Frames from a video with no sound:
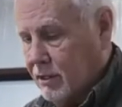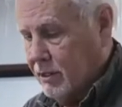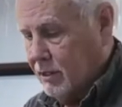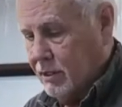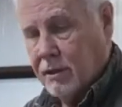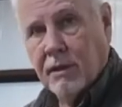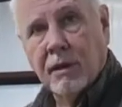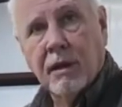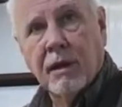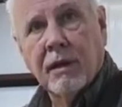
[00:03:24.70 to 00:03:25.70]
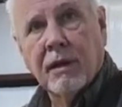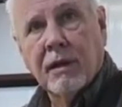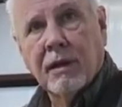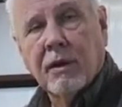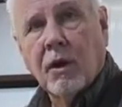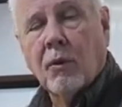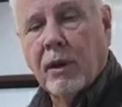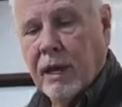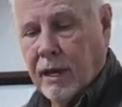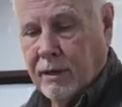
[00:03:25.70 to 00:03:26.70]
But how you know which mag is it? Because, you know, the Glock
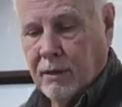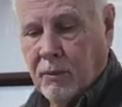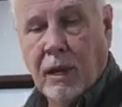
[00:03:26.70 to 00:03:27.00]
mag's in there.